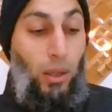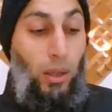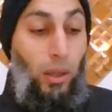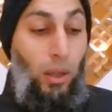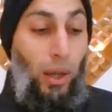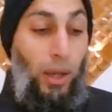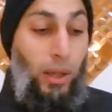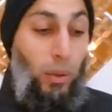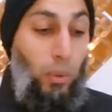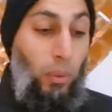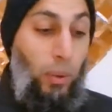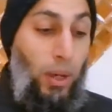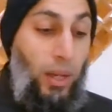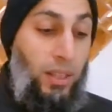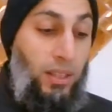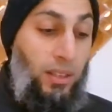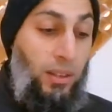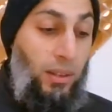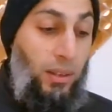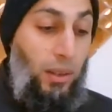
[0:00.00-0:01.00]

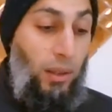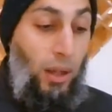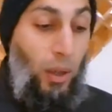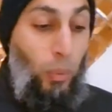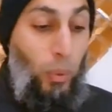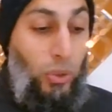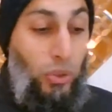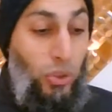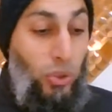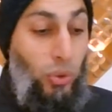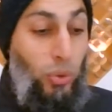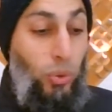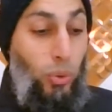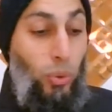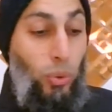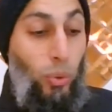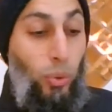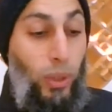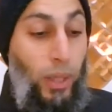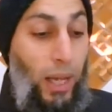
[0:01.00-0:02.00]
Likewise, I want you to
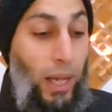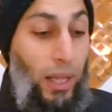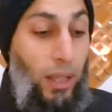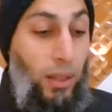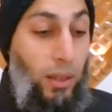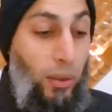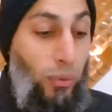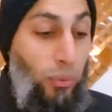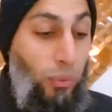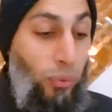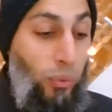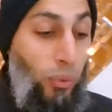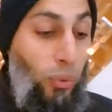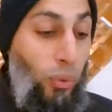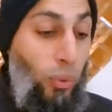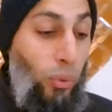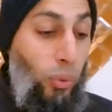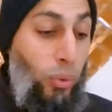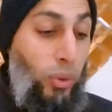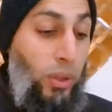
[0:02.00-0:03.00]
look at the
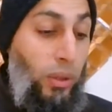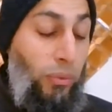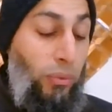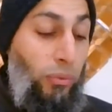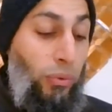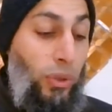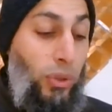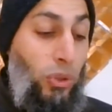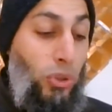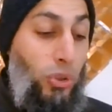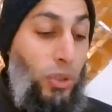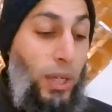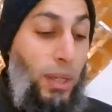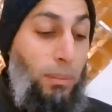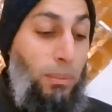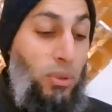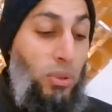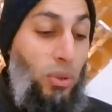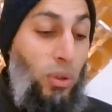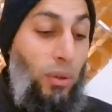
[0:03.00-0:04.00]
four different
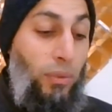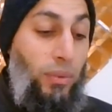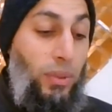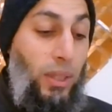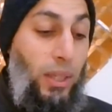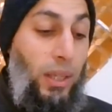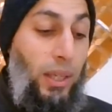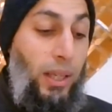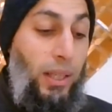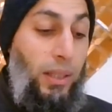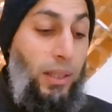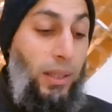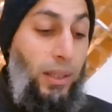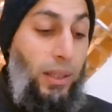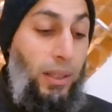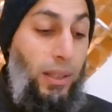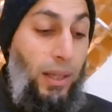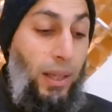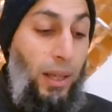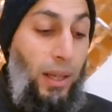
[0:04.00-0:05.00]
shapes of the
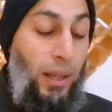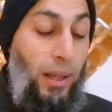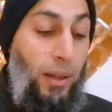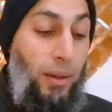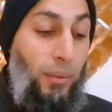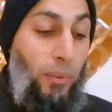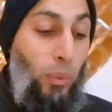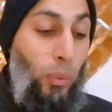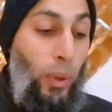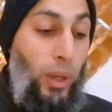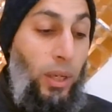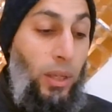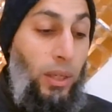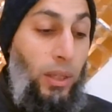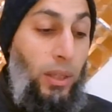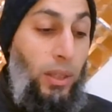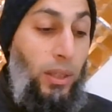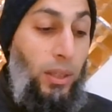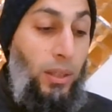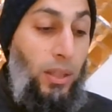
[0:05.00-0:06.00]
letter ta
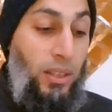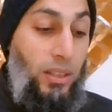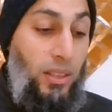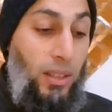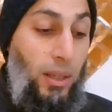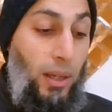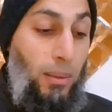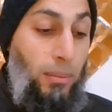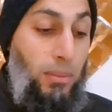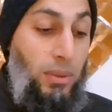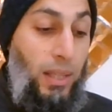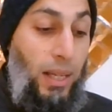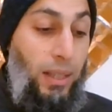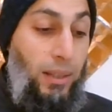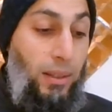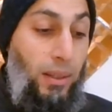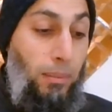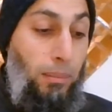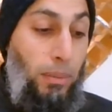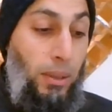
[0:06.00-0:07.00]
when this comes
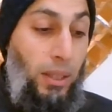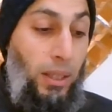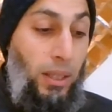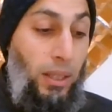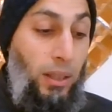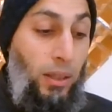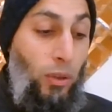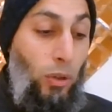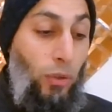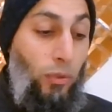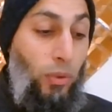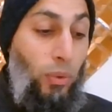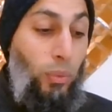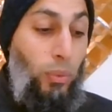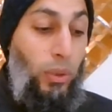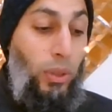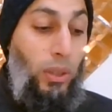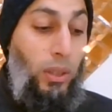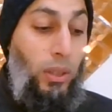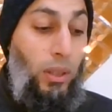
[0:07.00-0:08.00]
at the beginning of a
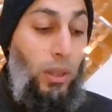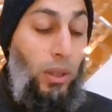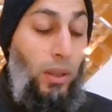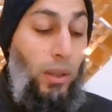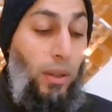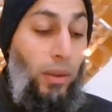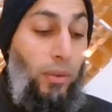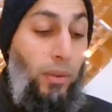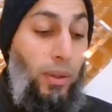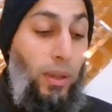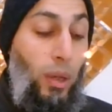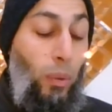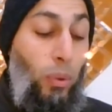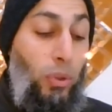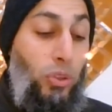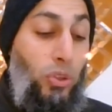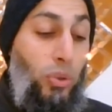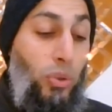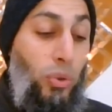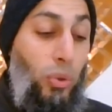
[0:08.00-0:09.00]
word. Then I
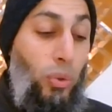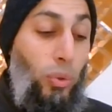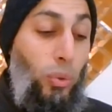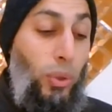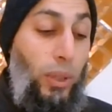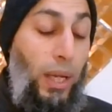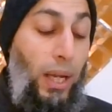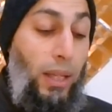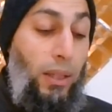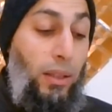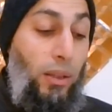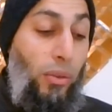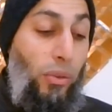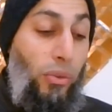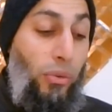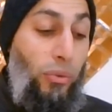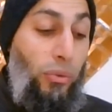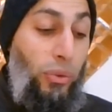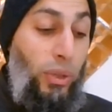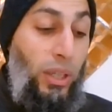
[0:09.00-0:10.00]
want you to look at the
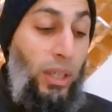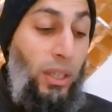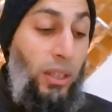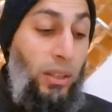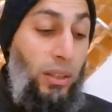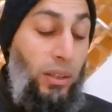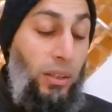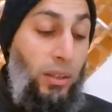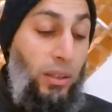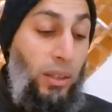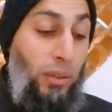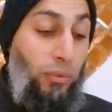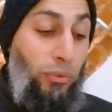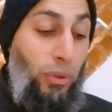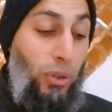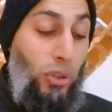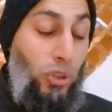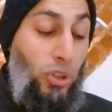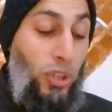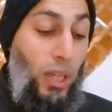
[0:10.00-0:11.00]
three
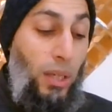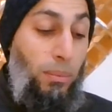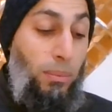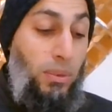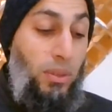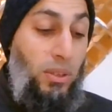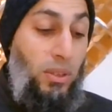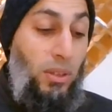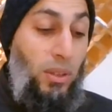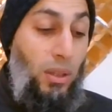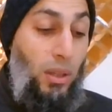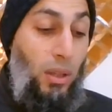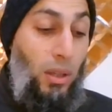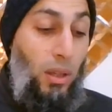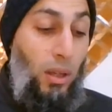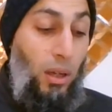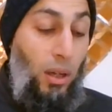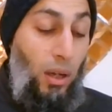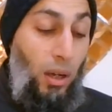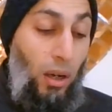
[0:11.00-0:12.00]
different shapes
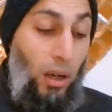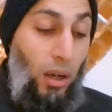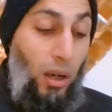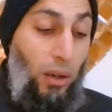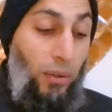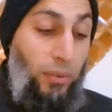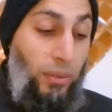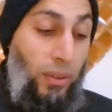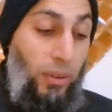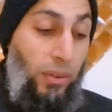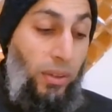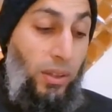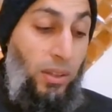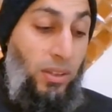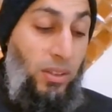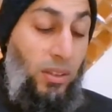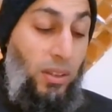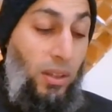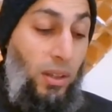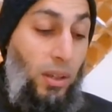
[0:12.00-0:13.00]
after
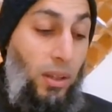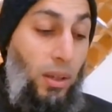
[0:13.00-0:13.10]
this